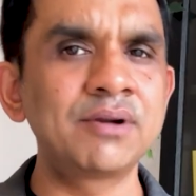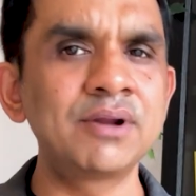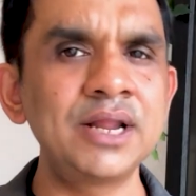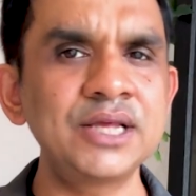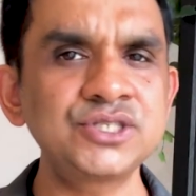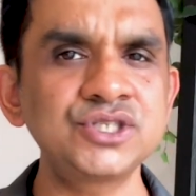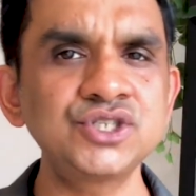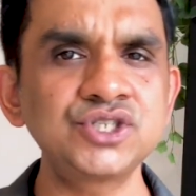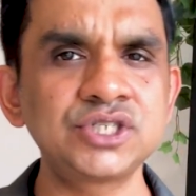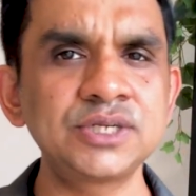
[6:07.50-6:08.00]

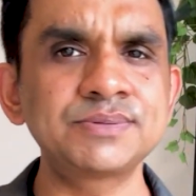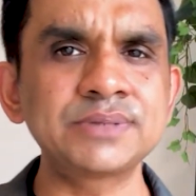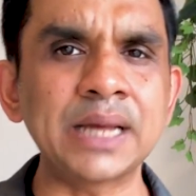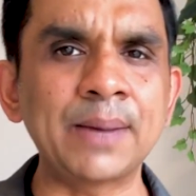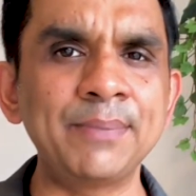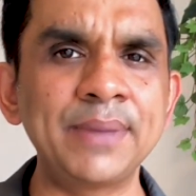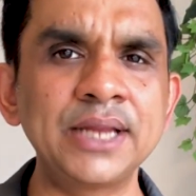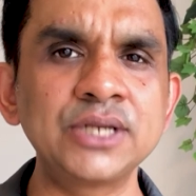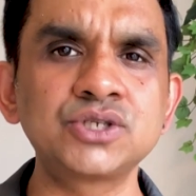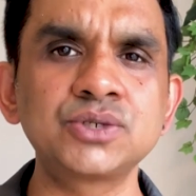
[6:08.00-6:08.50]
relationships
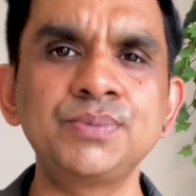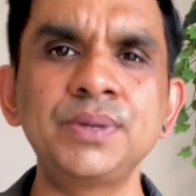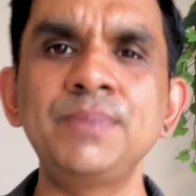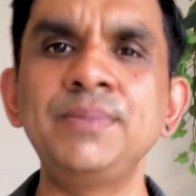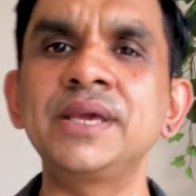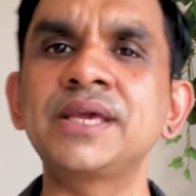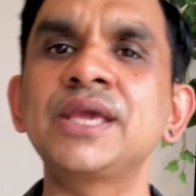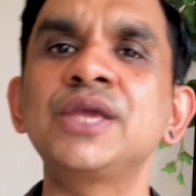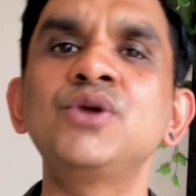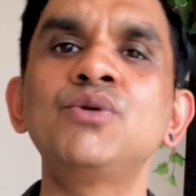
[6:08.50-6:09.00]
are meant to be
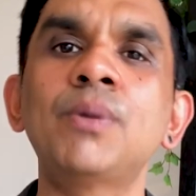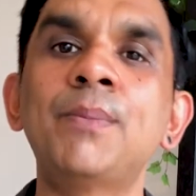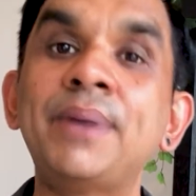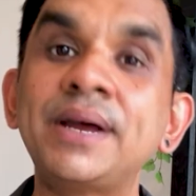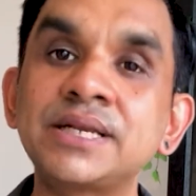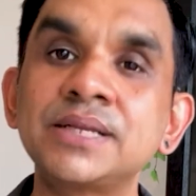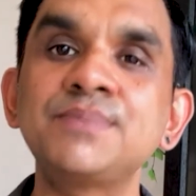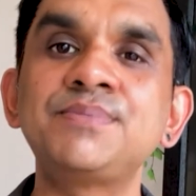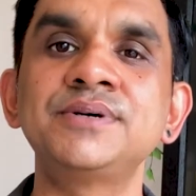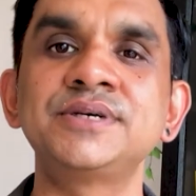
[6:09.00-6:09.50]
making you a
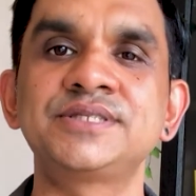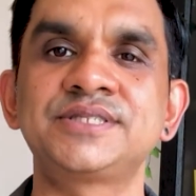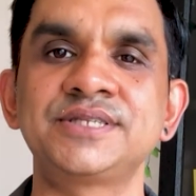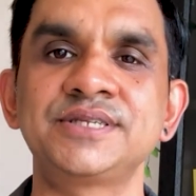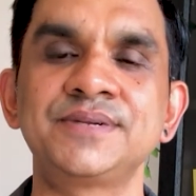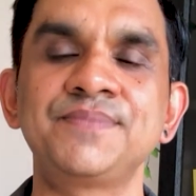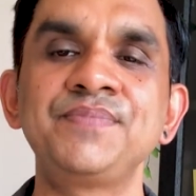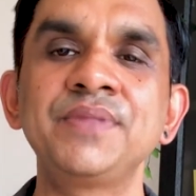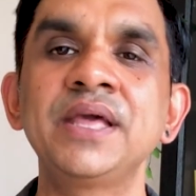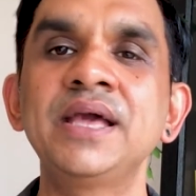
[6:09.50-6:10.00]
better person,
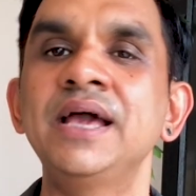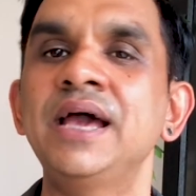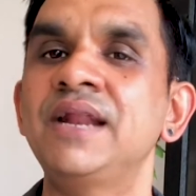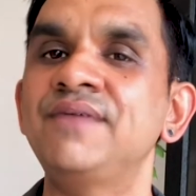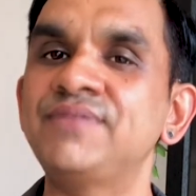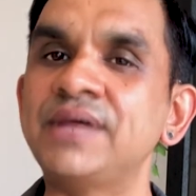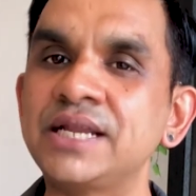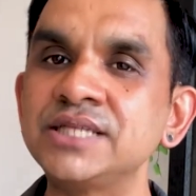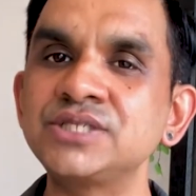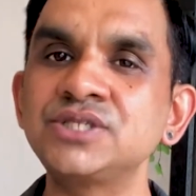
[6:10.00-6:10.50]
and
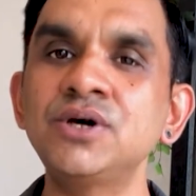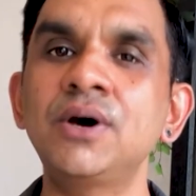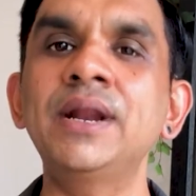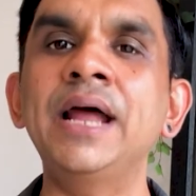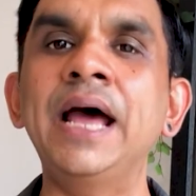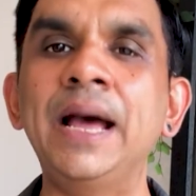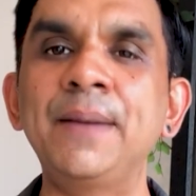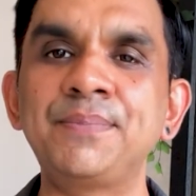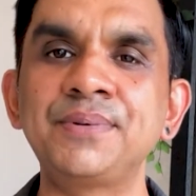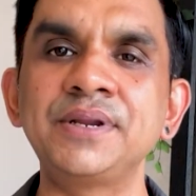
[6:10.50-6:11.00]
if that is not
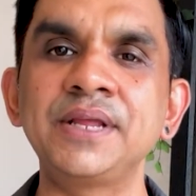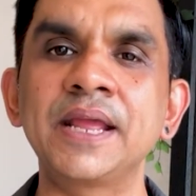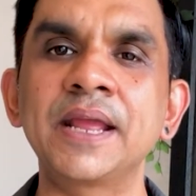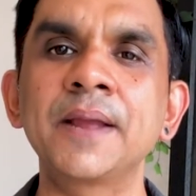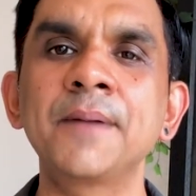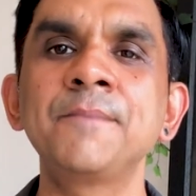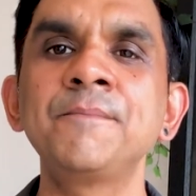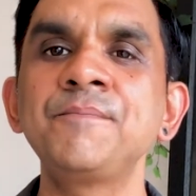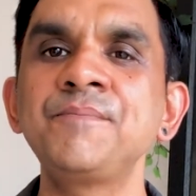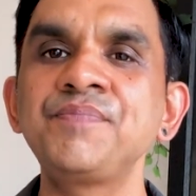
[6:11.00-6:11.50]

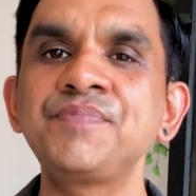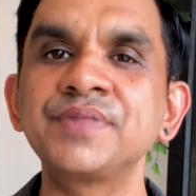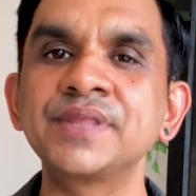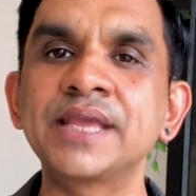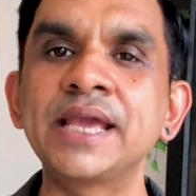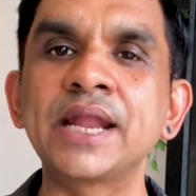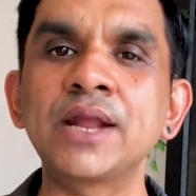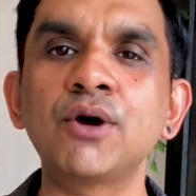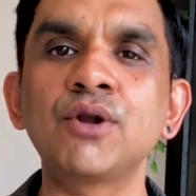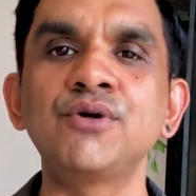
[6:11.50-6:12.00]
happening,
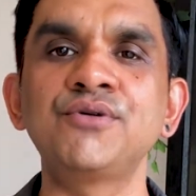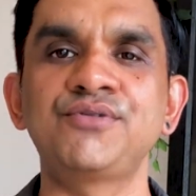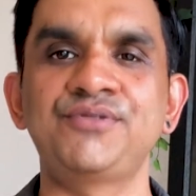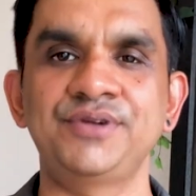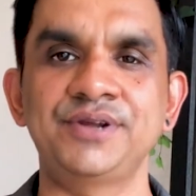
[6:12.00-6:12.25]
get out of